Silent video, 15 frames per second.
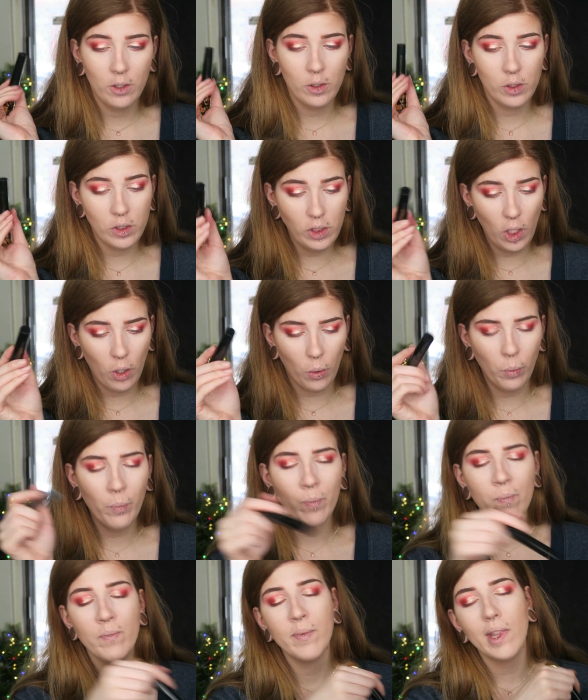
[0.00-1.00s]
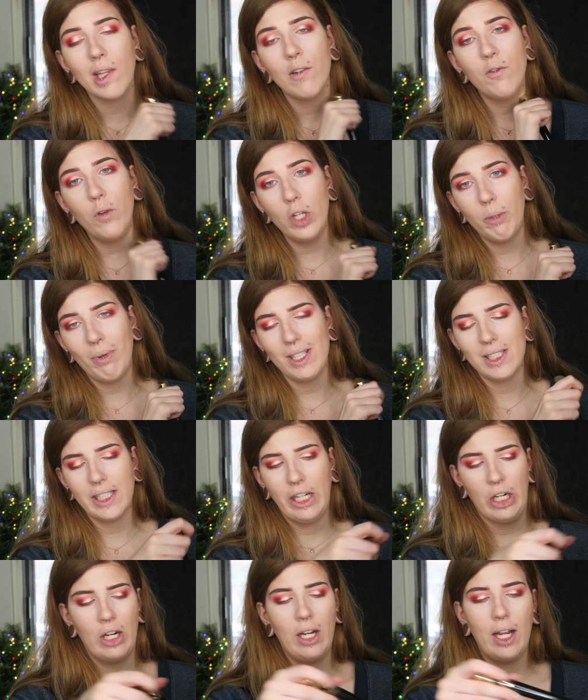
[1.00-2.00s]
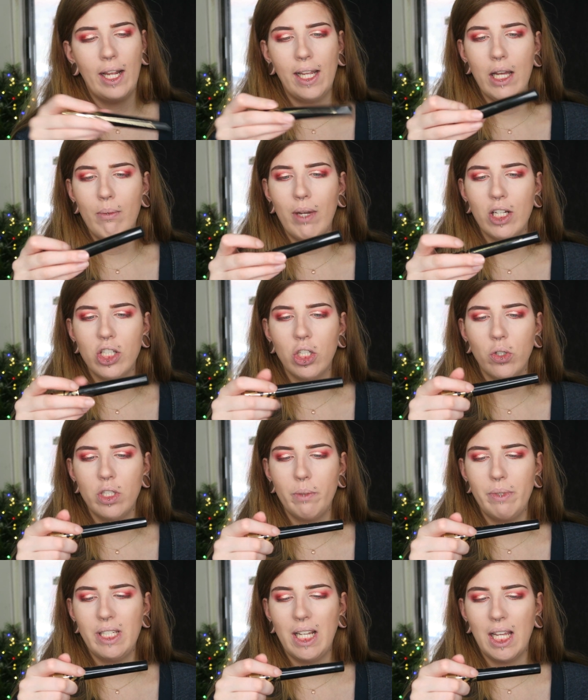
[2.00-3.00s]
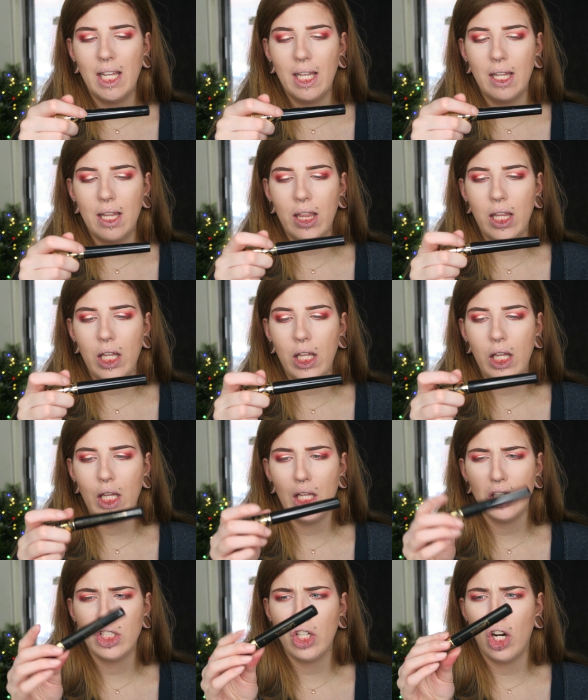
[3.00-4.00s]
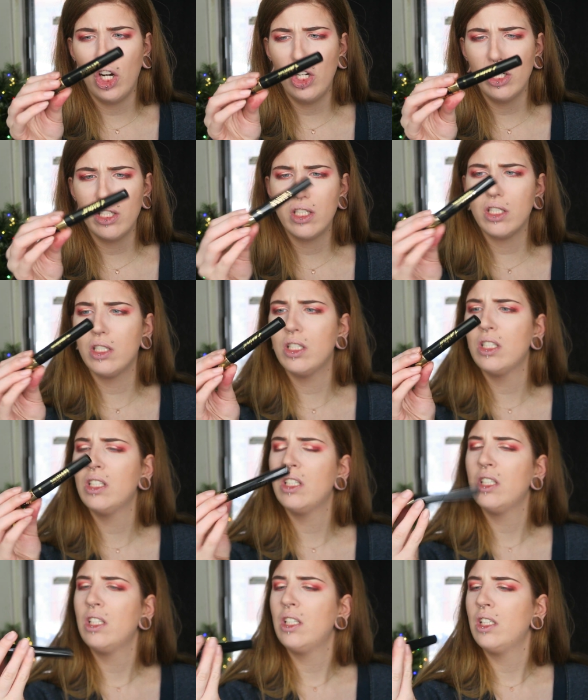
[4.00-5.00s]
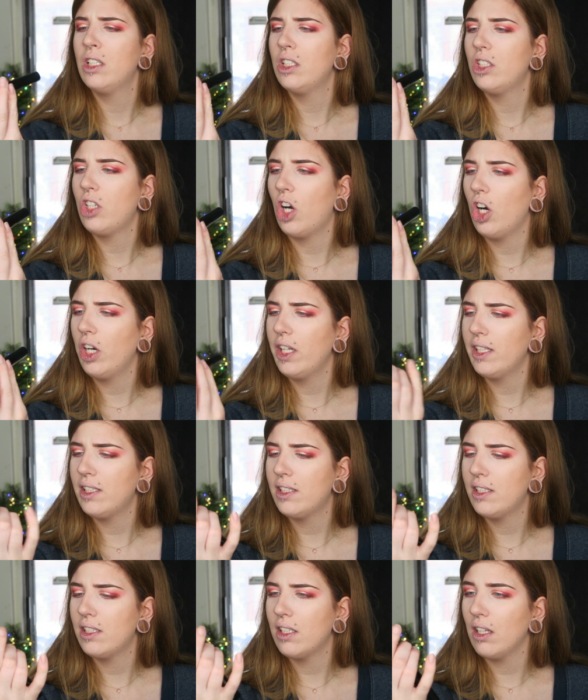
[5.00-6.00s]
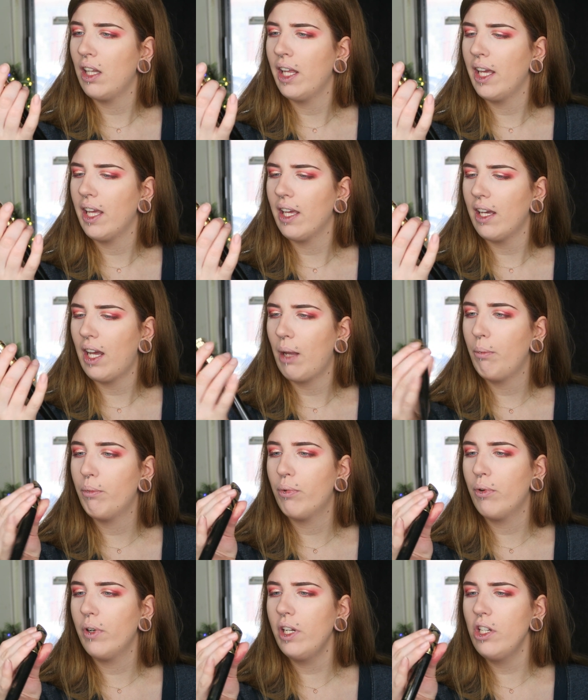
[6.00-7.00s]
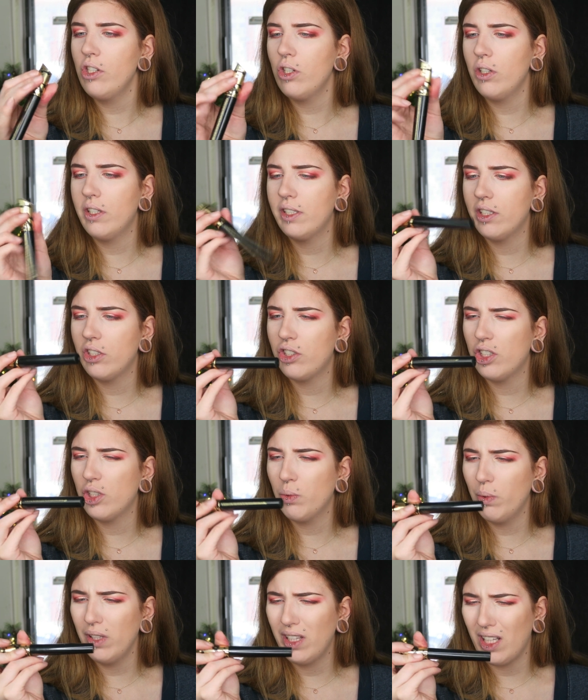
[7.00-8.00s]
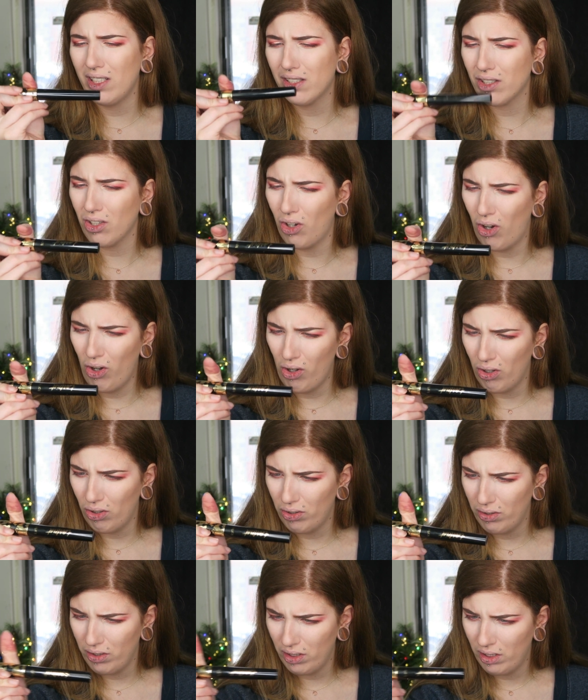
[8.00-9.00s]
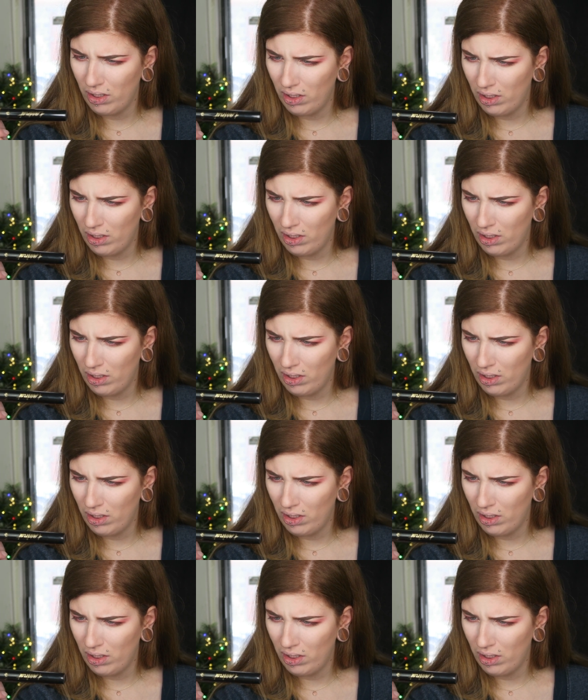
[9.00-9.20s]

So for the mascara, I am actually going to be taking the Tarte Tarteist, like I'm pretty sure this is just what that's called.